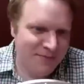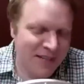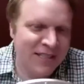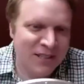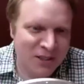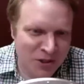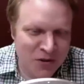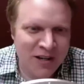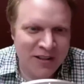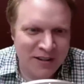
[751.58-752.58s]
That's the
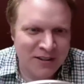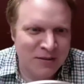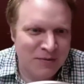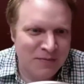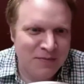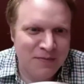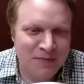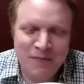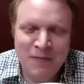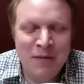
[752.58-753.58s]
joke. I think
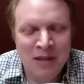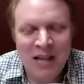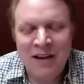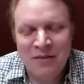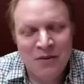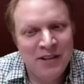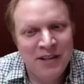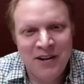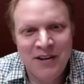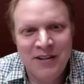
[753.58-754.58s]
made me laugh really
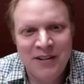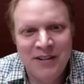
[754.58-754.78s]
hard.